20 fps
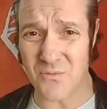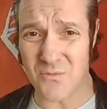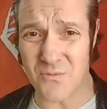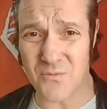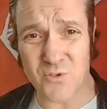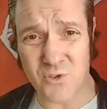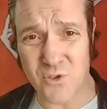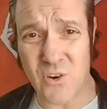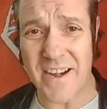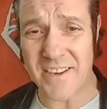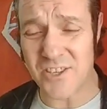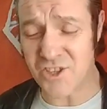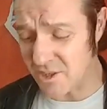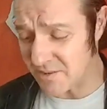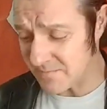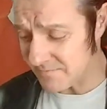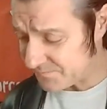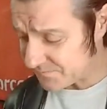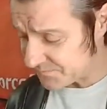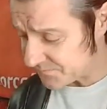traction,
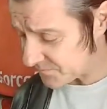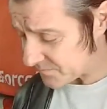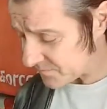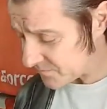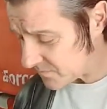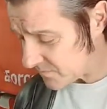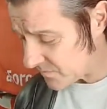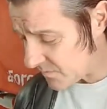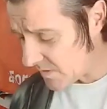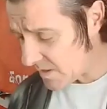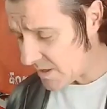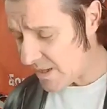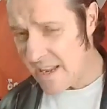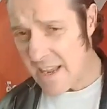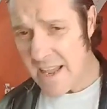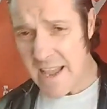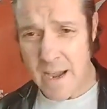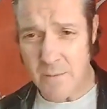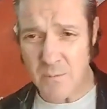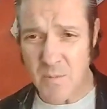
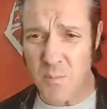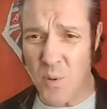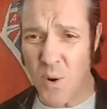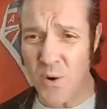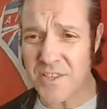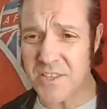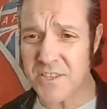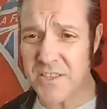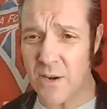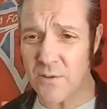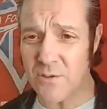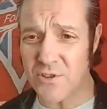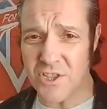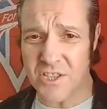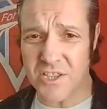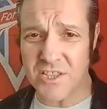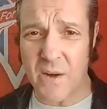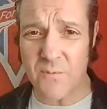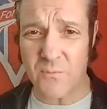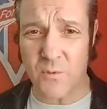and we pointed out just
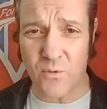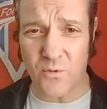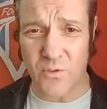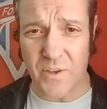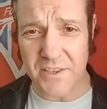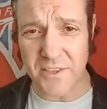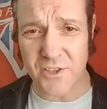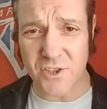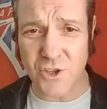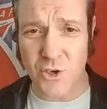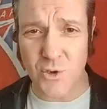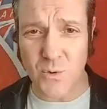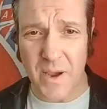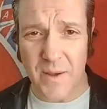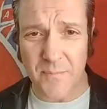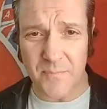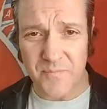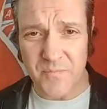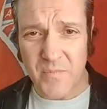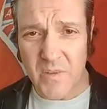several things to
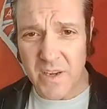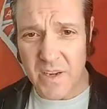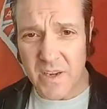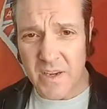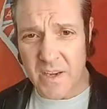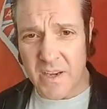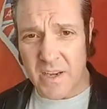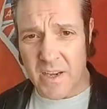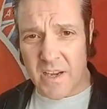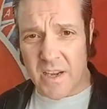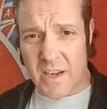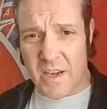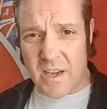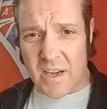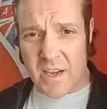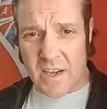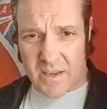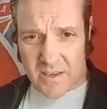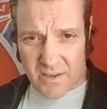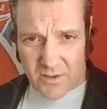him.
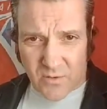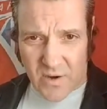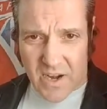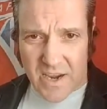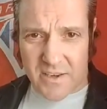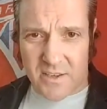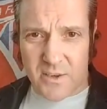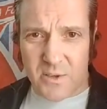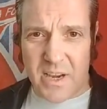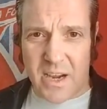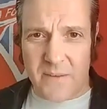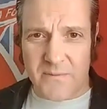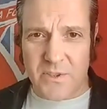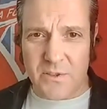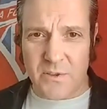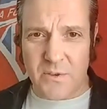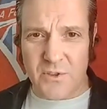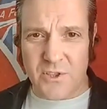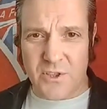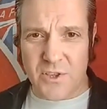Greg, good
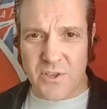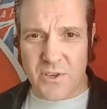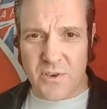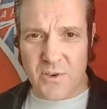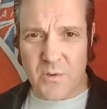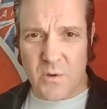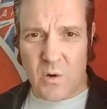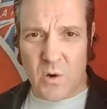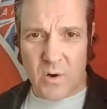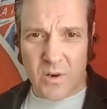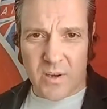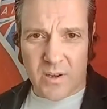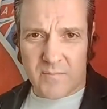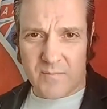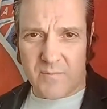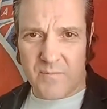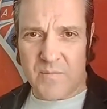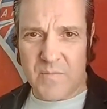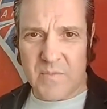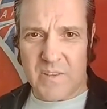afternoon to you.
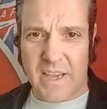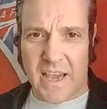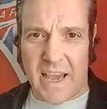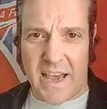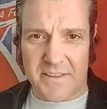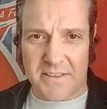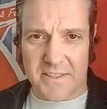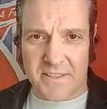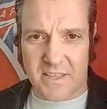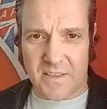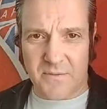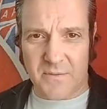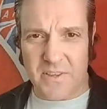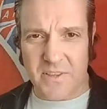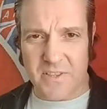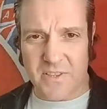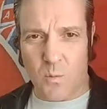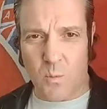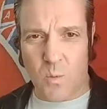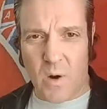Kath's given us
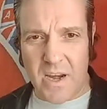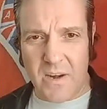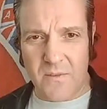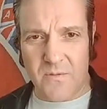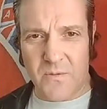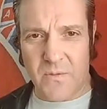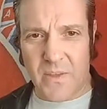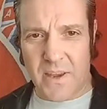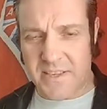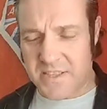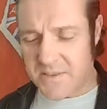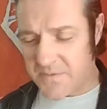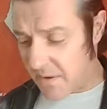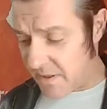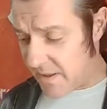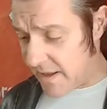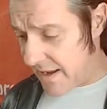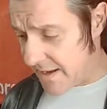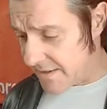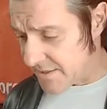a wave, thanks for
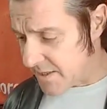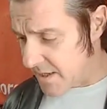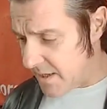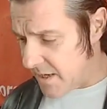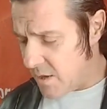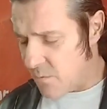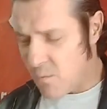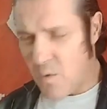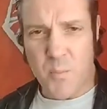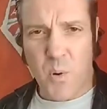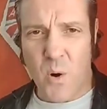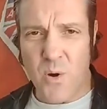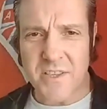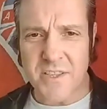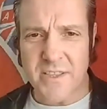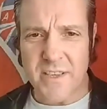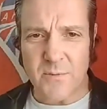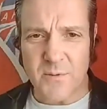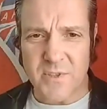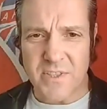that. We pointed
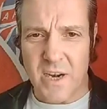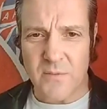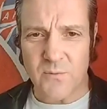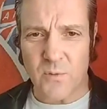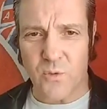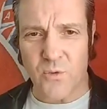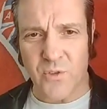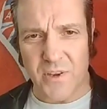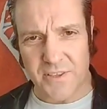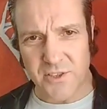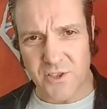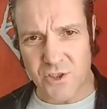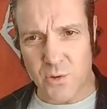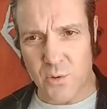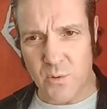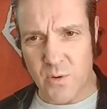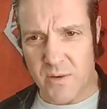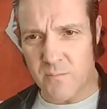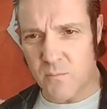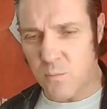out several things to
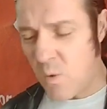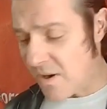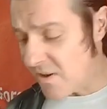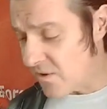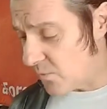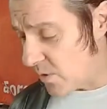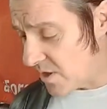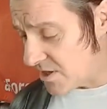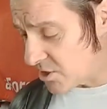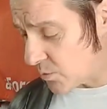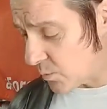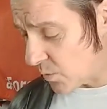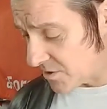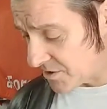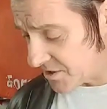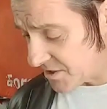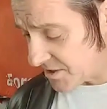him, one of which was